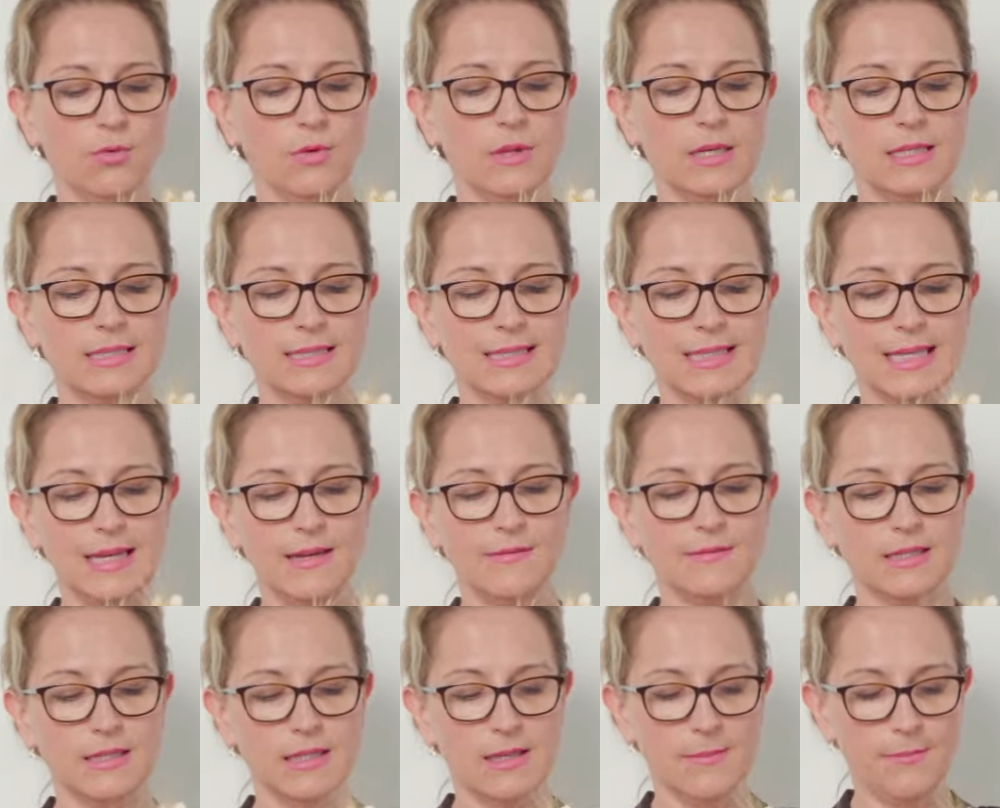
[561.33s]
these
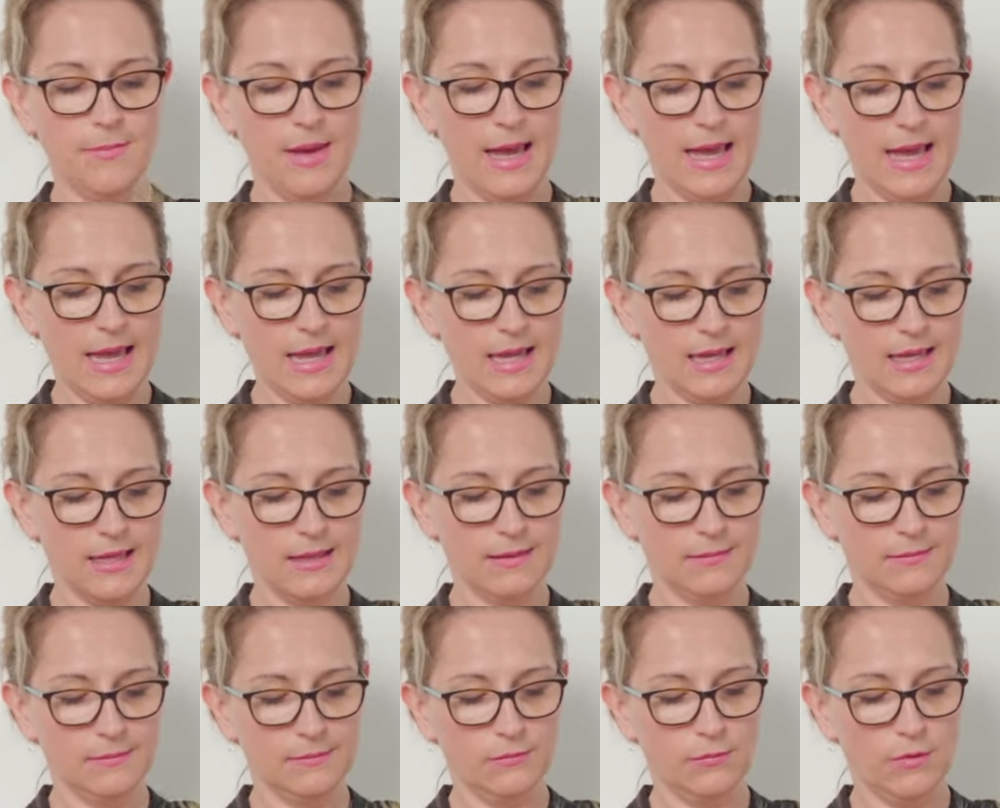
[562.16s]
leaves at the back,
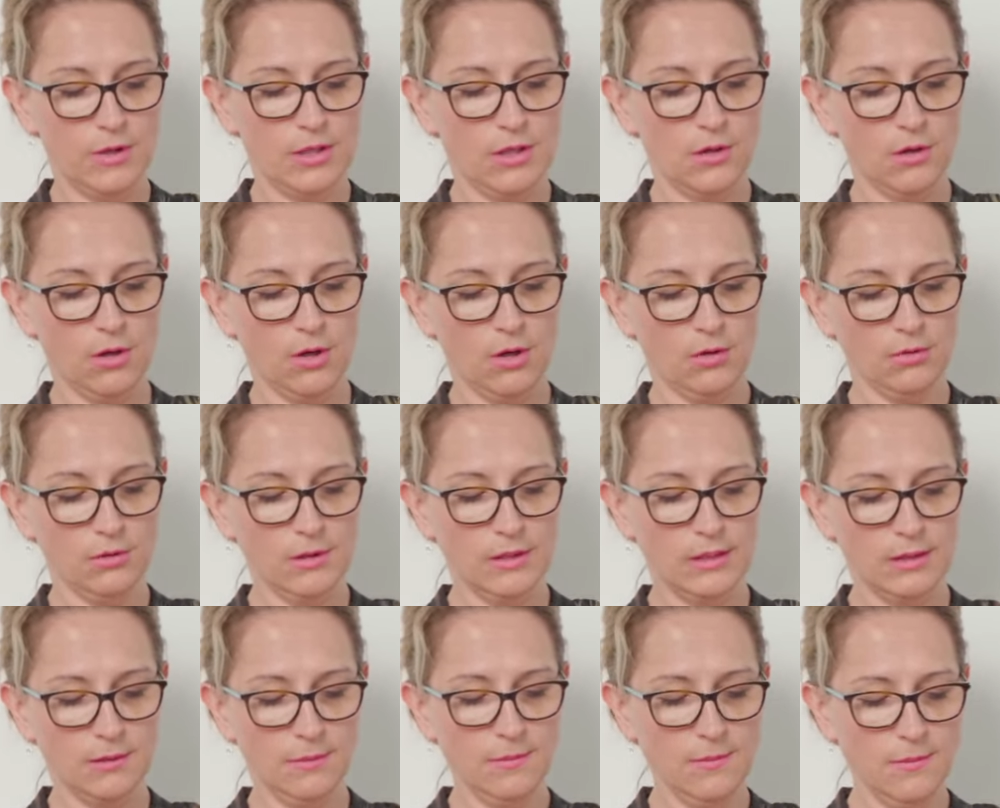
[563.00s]
when you're
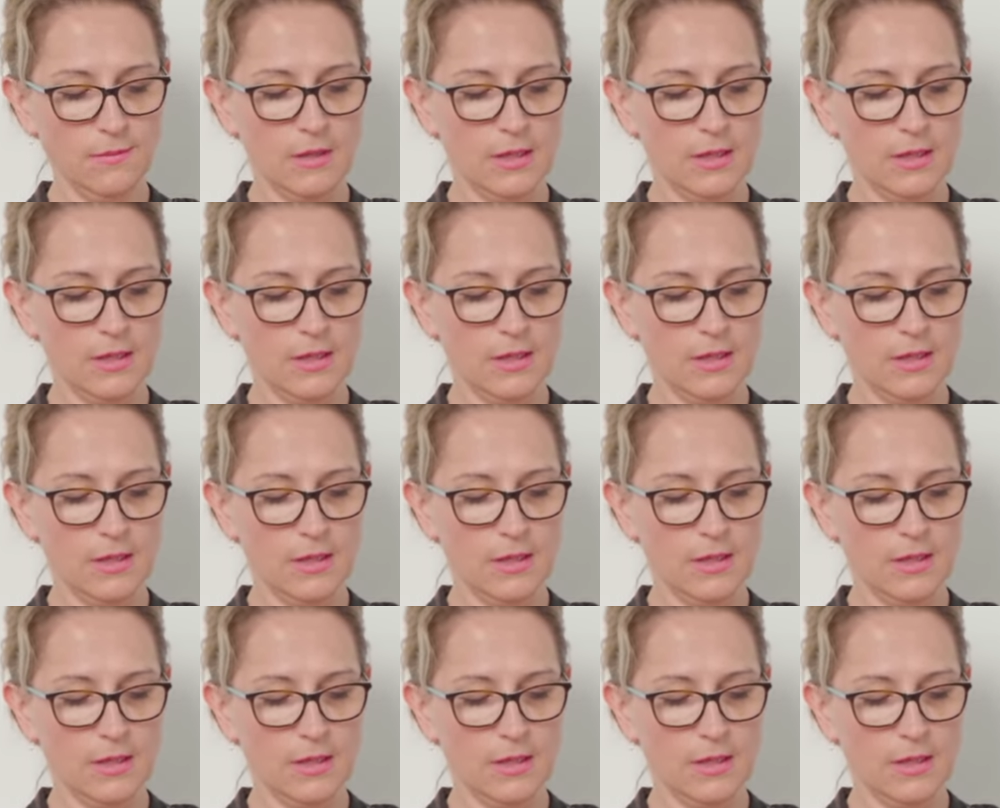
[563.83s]
holding them,